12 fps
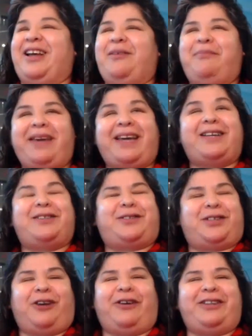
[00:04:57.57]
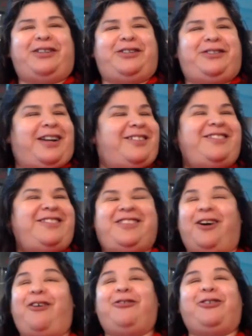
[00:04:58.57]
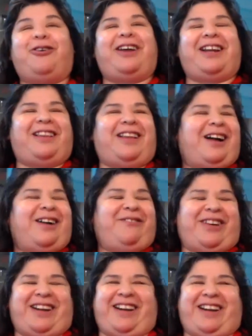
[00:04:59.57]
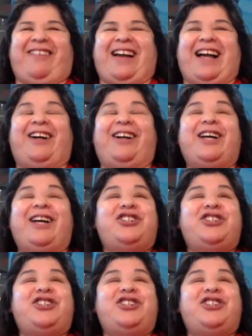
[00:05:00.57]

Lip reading: me and Siri don't get along very well.